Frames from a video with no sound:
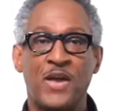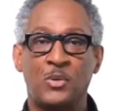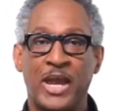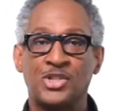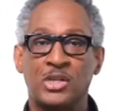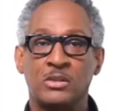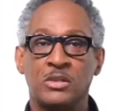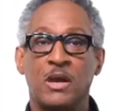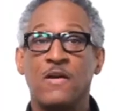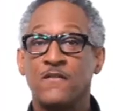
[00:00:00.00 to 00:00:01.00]
foundations
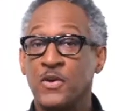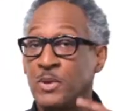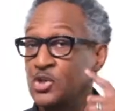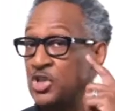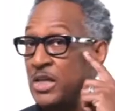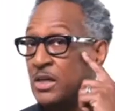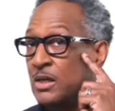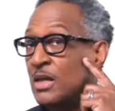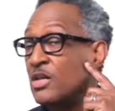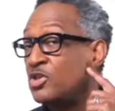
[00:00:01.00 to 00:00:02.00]
from the cheek
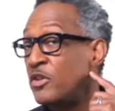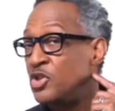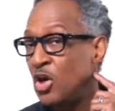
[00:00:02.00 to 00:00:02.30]
to the